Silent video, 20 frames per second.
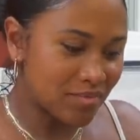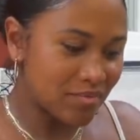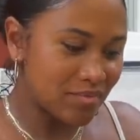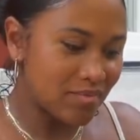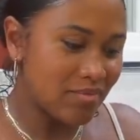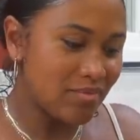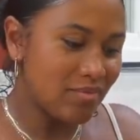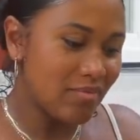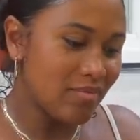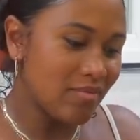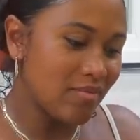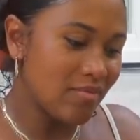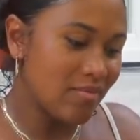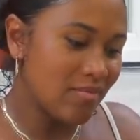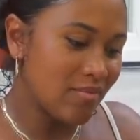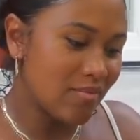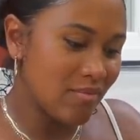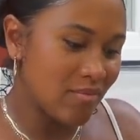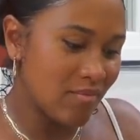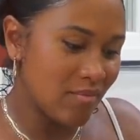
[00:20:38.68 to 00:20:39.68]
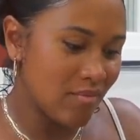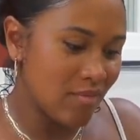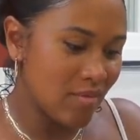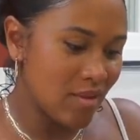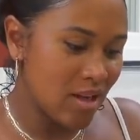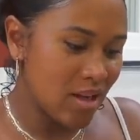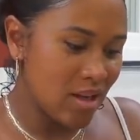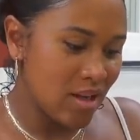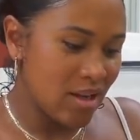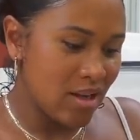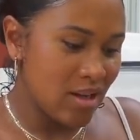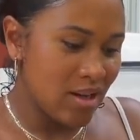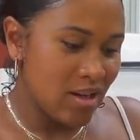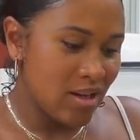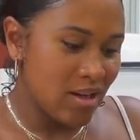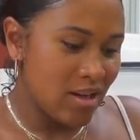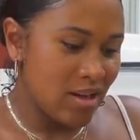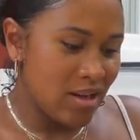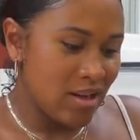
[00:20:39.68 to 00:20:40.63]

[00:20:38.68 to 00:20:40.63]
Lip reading: [no speech]